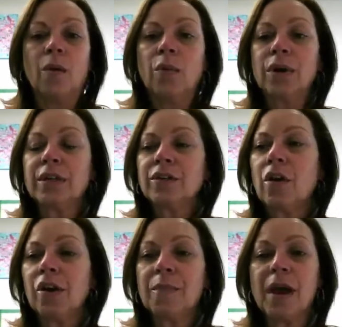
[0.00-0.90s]
We're going to
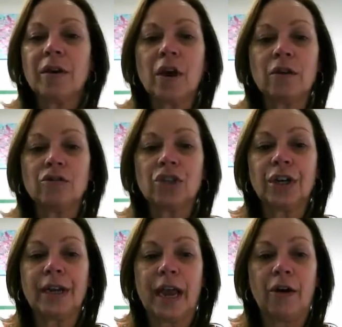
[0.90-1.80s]
talk about
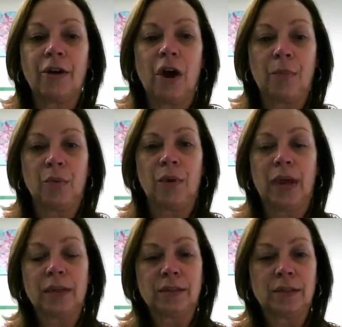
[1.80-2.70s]
OSHA and how it
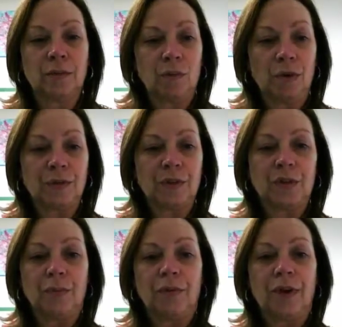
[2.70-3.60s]
operates, what the
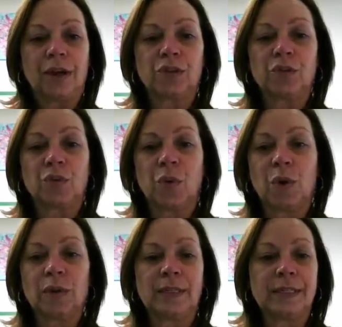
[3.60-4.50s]
supervisor's
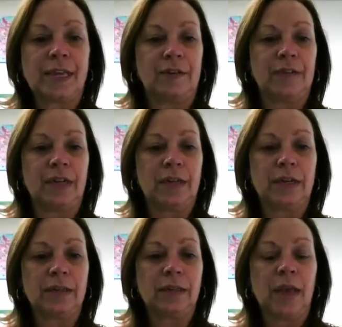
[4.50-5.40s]
role in safety
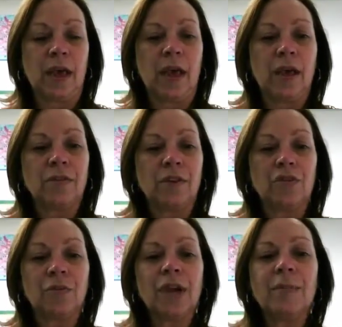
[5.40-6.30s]
is, the
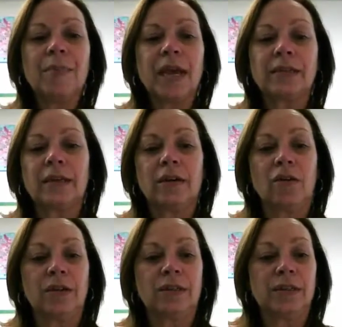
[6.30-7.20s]
3 basic
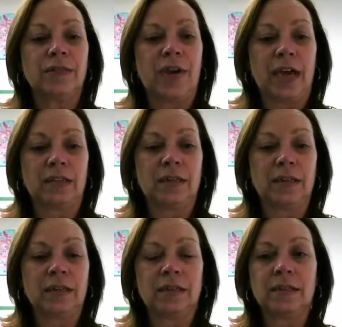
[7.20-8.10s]
causes of
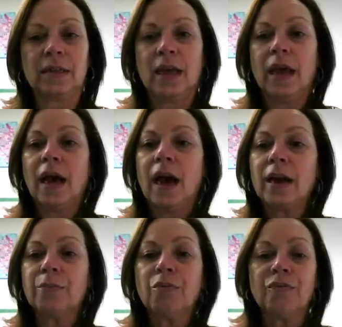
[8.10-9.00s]
accidents,
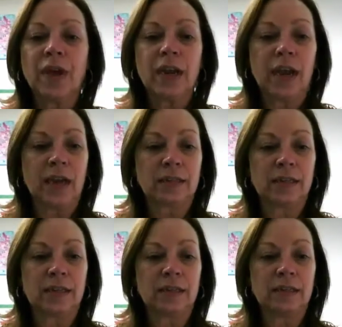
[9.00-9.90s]
how to prevent
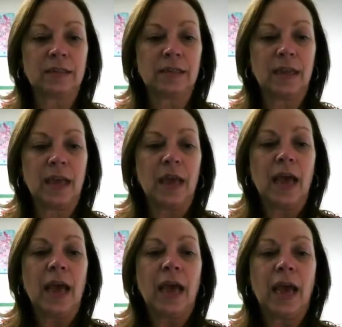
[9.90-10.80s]
accidents,
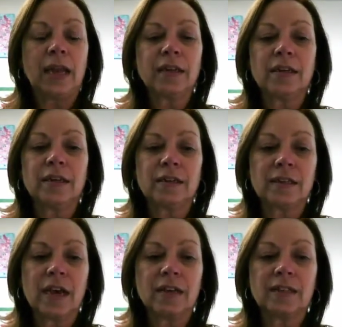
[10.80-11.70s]
and
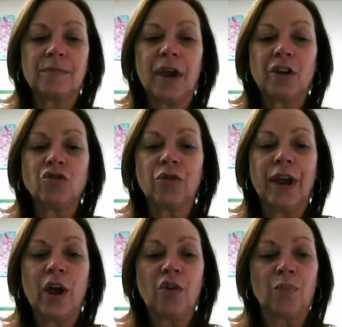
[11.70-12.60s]
discuss major
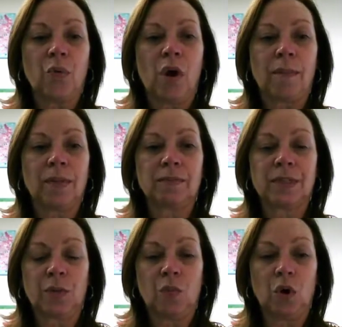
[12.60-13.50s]
health
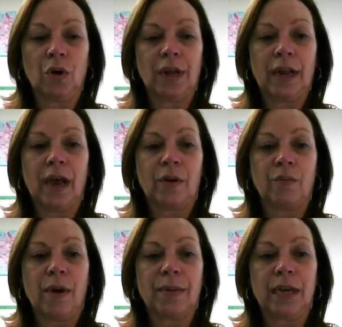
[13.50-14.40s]
problems at work and how to
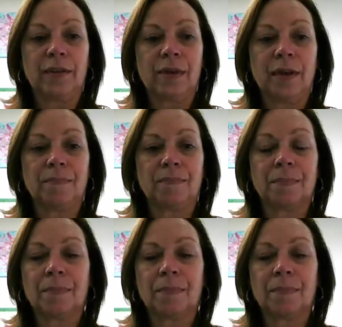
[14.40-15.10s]
remedy them.